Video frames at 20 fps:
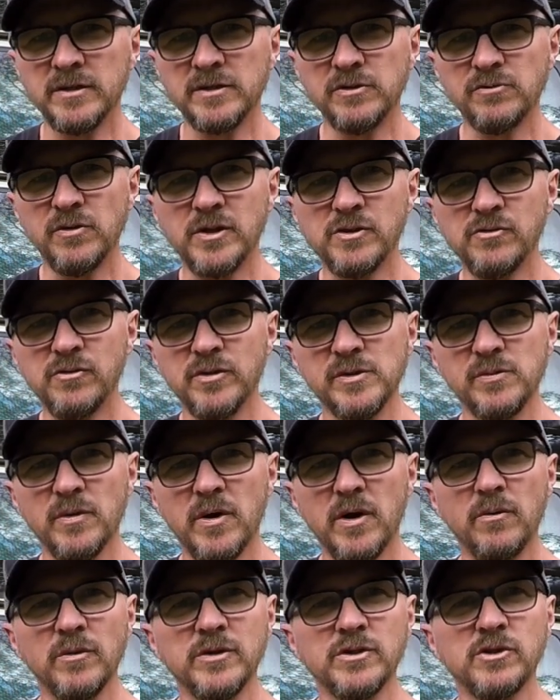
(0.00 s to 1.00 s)
stretcher as
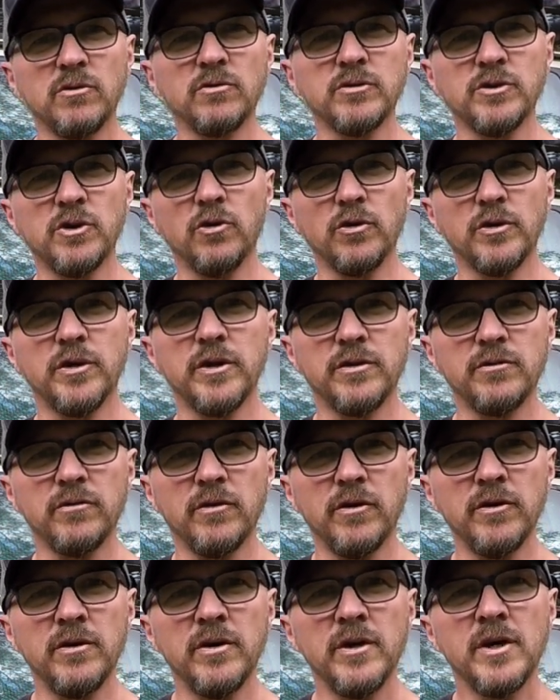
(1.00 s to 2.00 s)
well, which I'll talk you
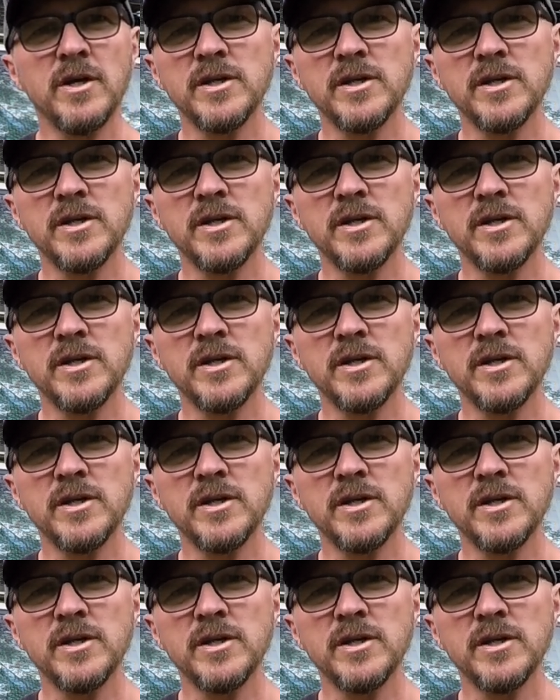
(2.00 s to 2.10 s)
through.